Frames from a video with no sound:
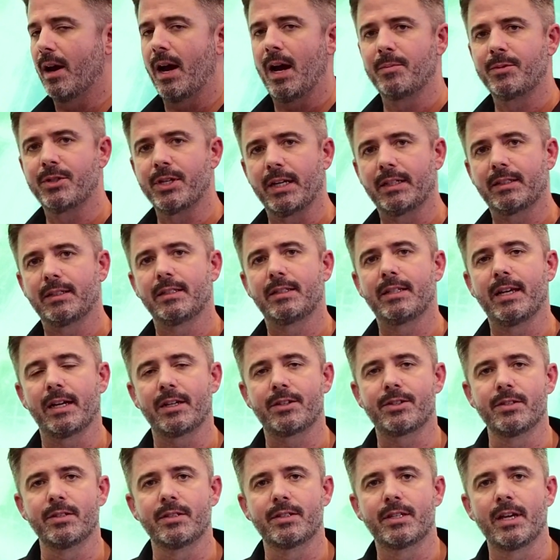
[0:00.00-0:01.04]
object
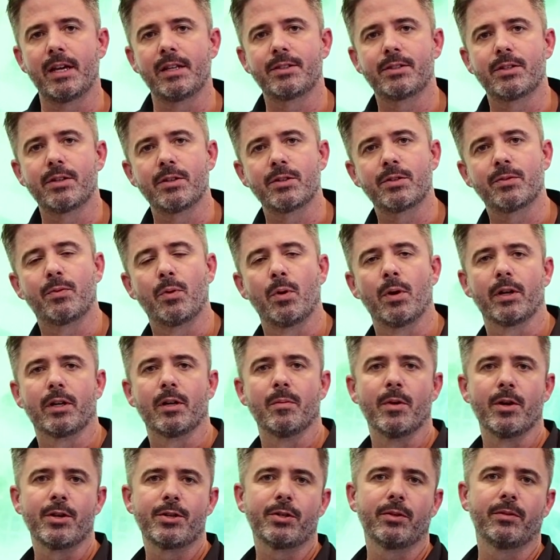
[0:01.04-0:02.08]
detection sensors for
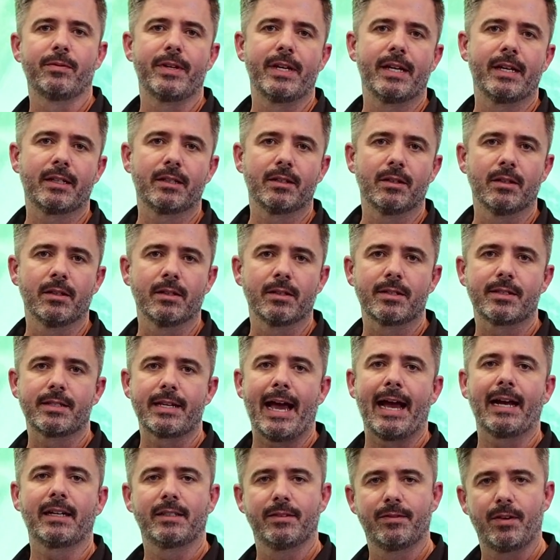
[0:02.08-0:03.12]
commercial vehicles,
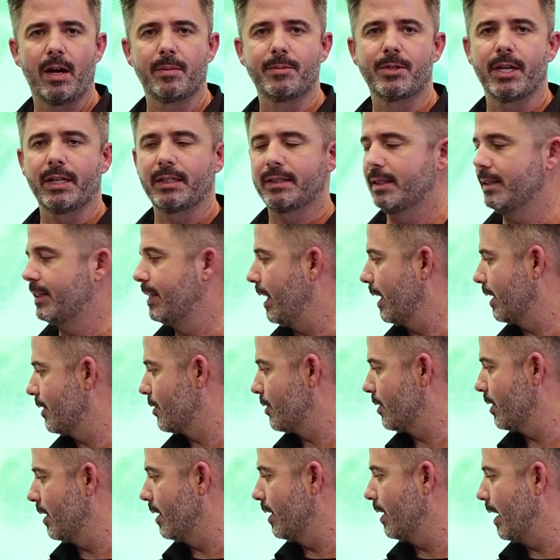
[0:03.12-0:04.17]
active object
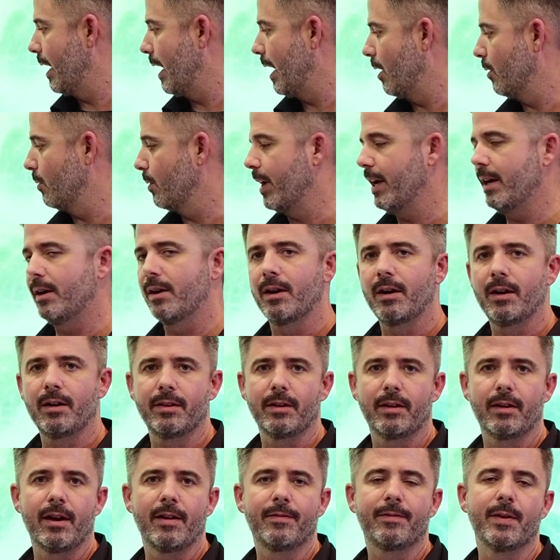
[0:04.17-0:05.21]
detection radar.
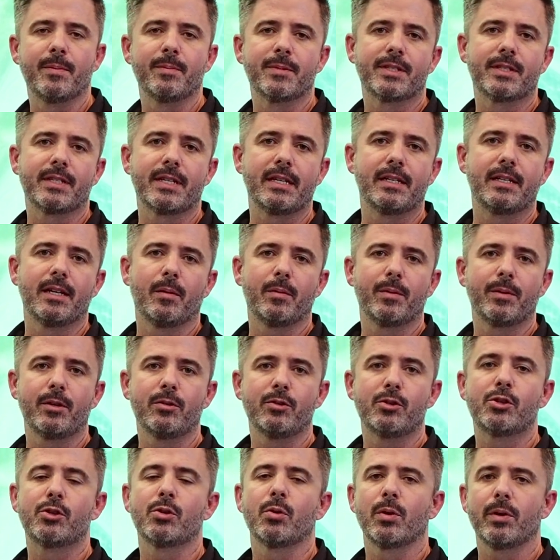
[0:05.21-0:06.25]
They're
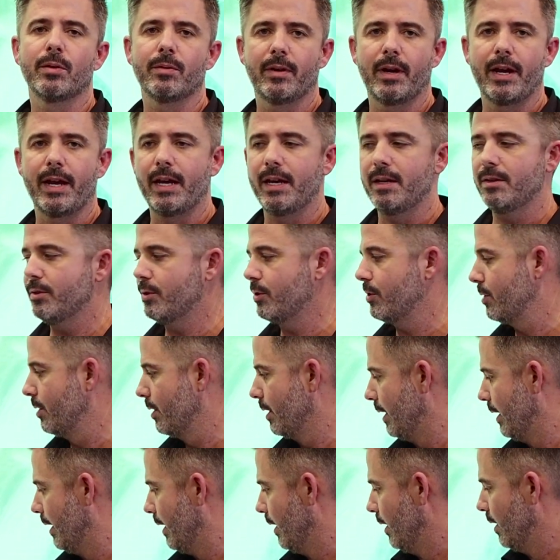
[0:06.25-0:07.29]
FMCW short range.
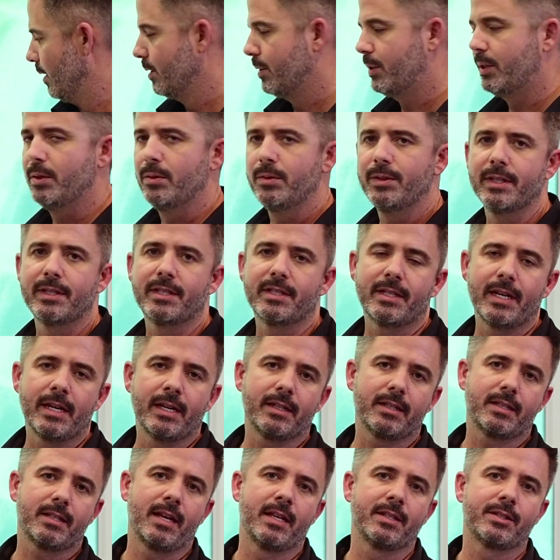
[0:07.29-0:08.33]
Two
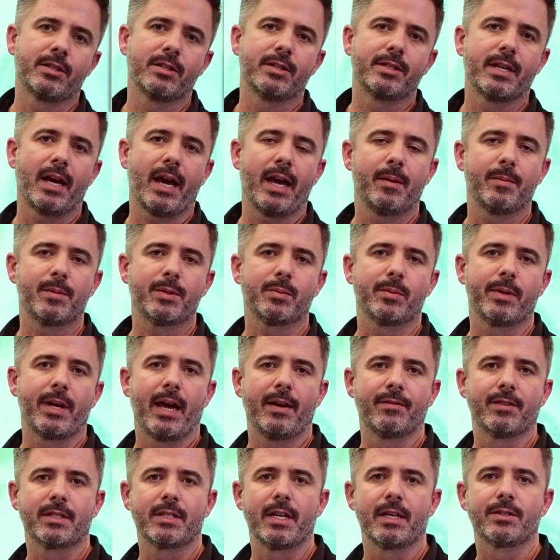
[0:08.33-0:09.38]
distinct sensor types. We
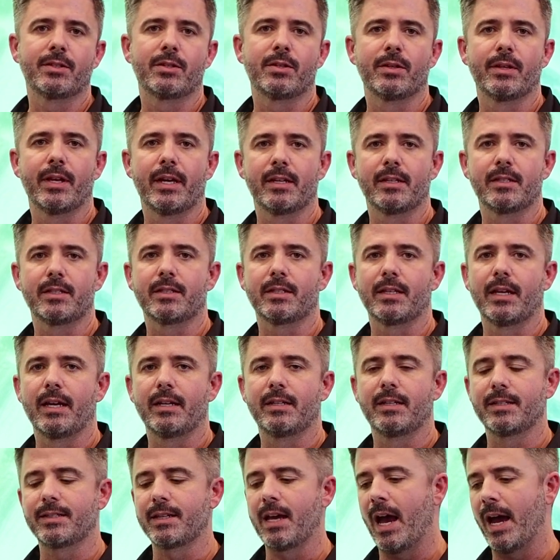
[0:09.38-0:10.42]
have a sensor that
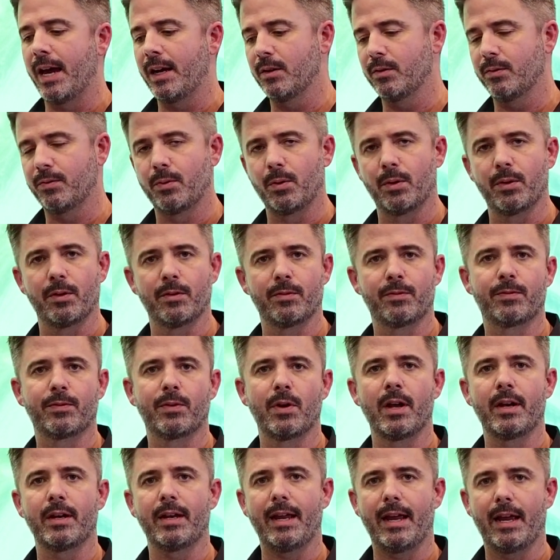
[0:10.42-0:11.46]
is designed for the
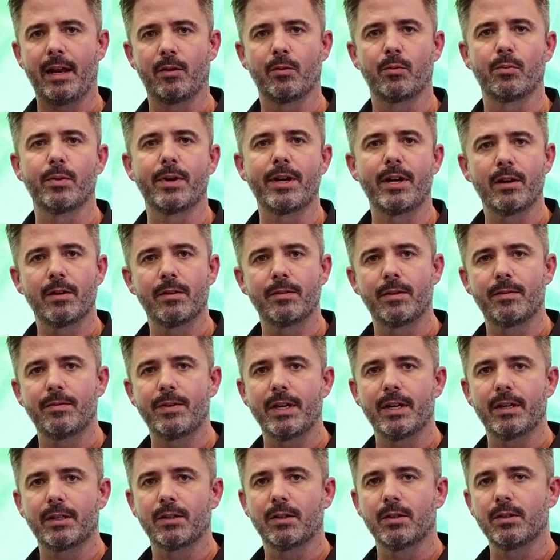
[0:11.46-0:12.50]
front and rear of the
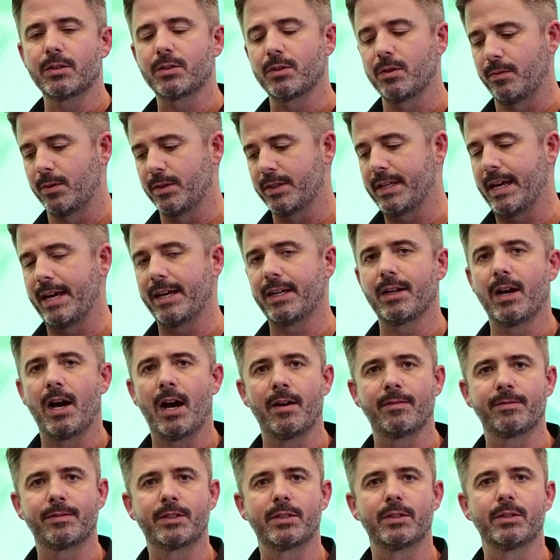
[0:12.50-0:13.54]
vehicle, so for
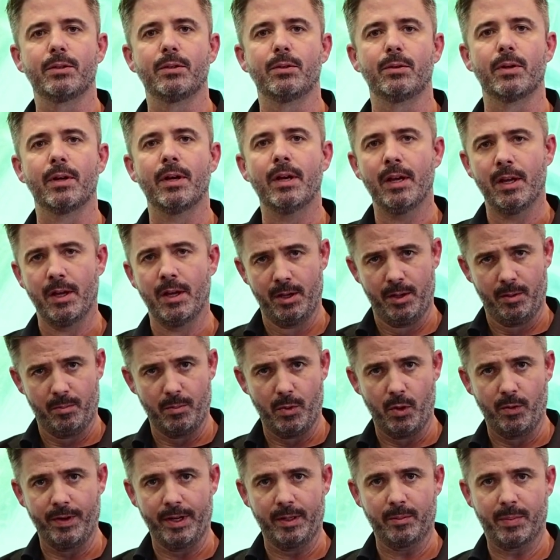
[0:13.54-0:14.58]
takeoff to
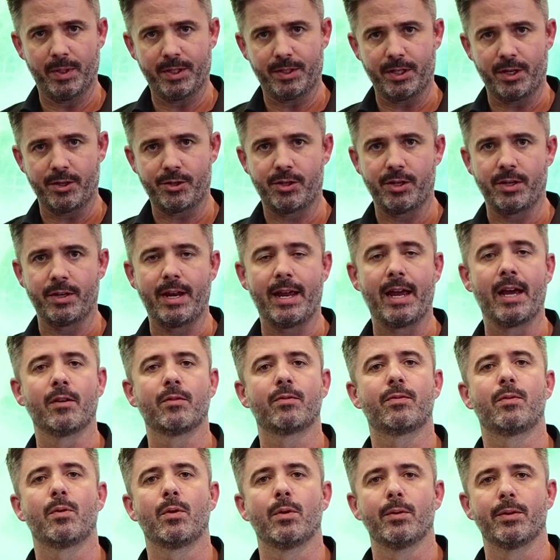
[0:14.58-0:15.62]
moving position and
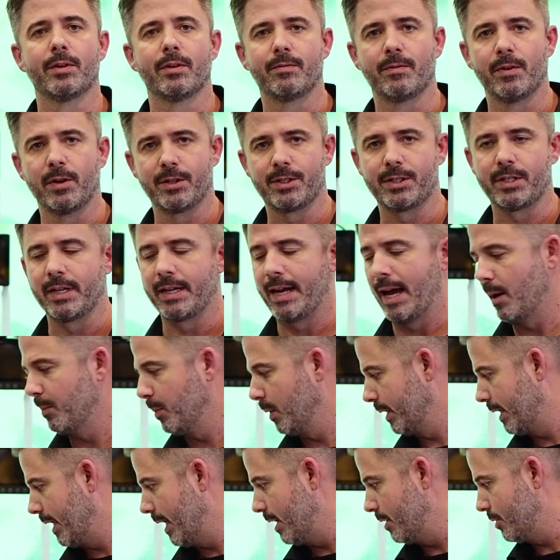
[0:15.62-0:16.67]
for reversing
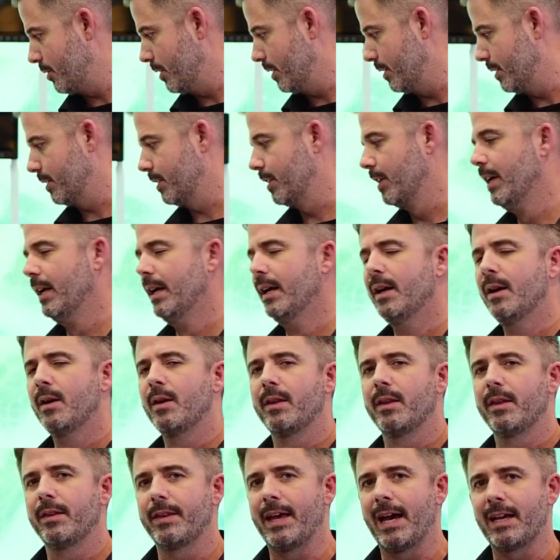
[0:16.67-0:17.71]
applications.
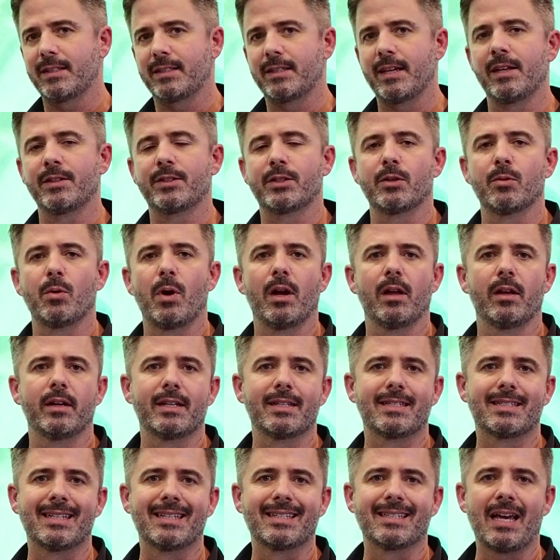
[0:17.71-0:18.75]
That sensor, while it
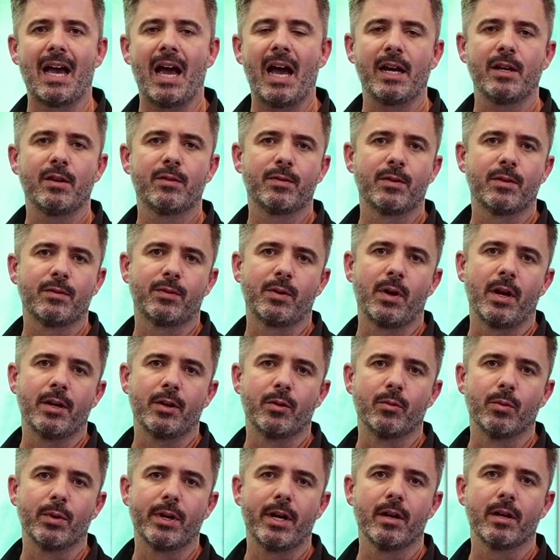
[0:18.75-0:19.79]
is designed for front
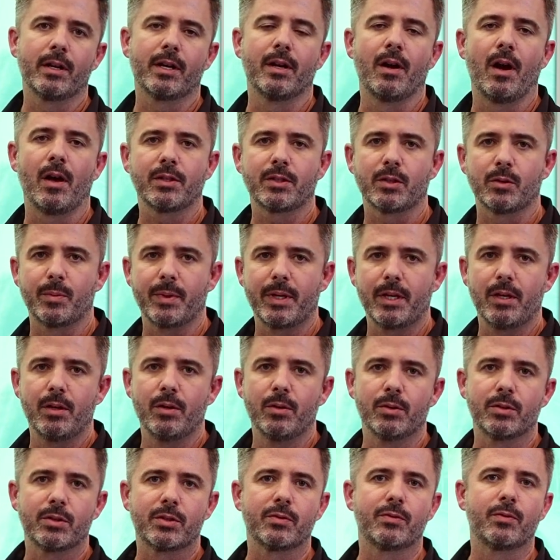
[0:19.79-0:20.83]
and rear, can also be
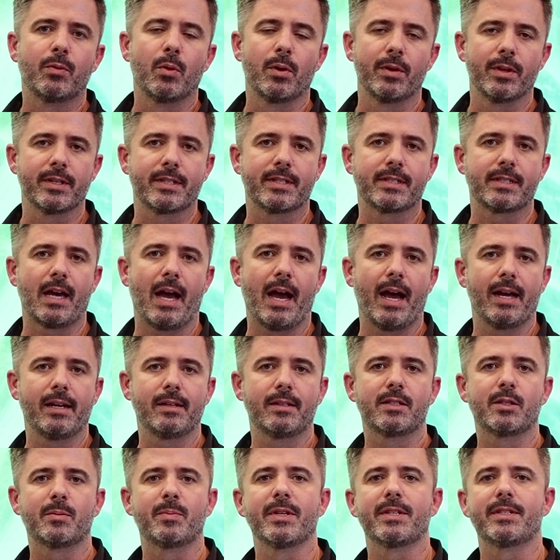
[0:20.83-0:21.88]
used for the
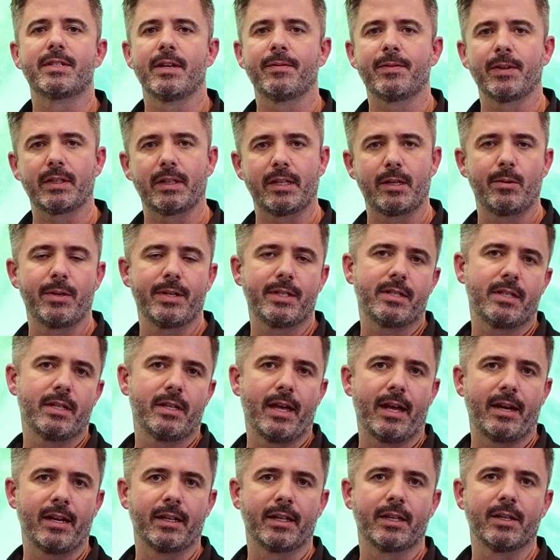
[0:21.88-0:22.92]
side. Specifically, we see
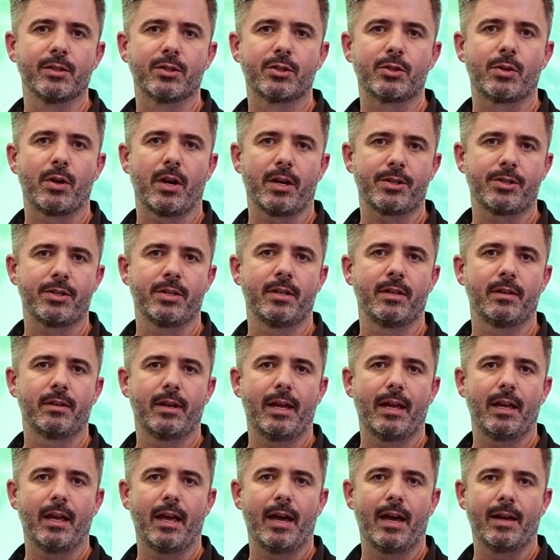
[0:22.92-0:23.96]
that in construction
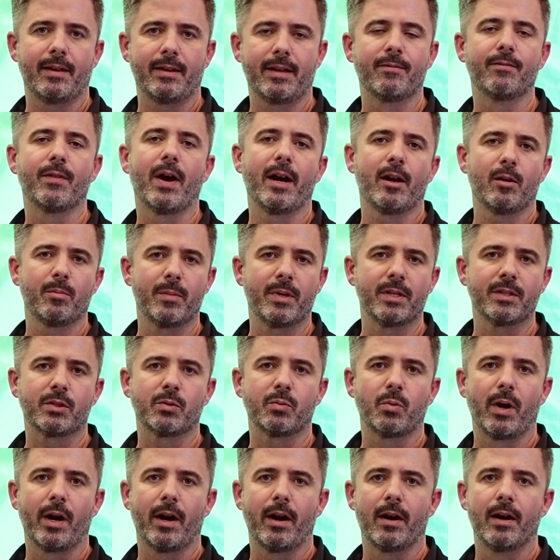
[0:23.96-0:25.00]
environments
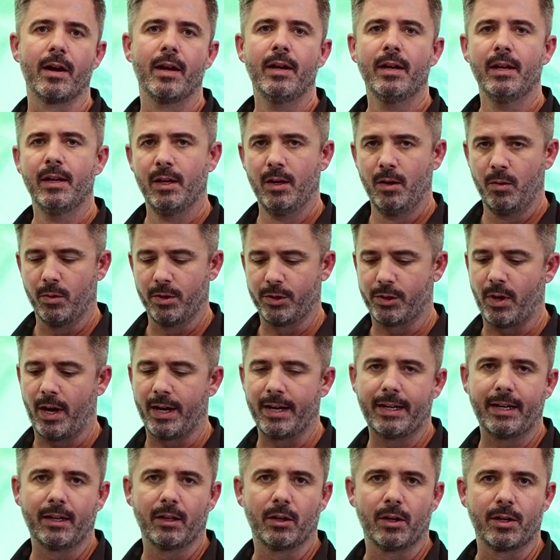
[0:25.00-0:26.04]
where we're trying
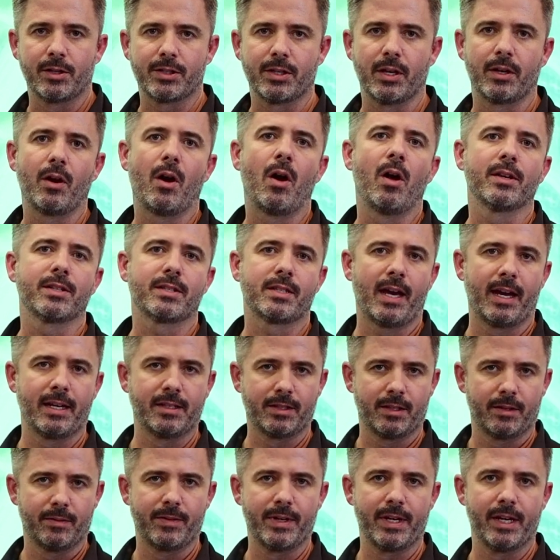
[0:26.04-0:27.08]
to get alerts on all sides
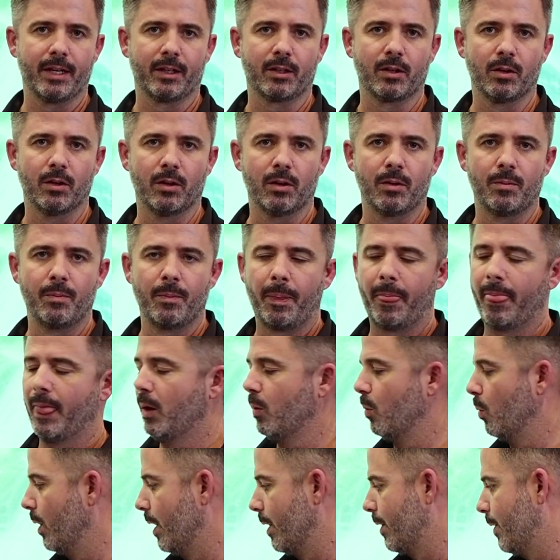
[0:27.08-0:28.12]
of the vehicle
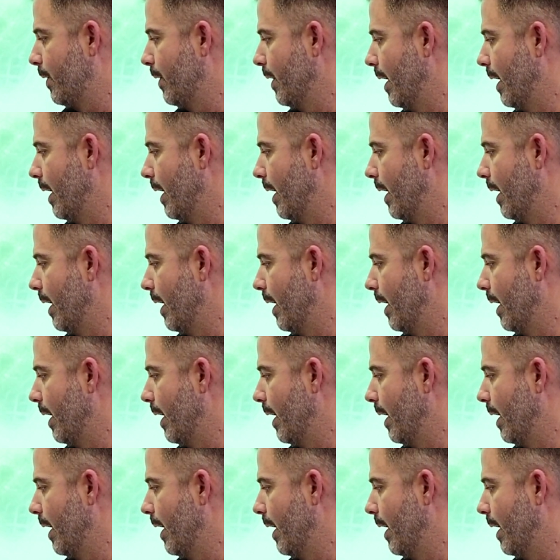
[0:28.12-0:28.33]
with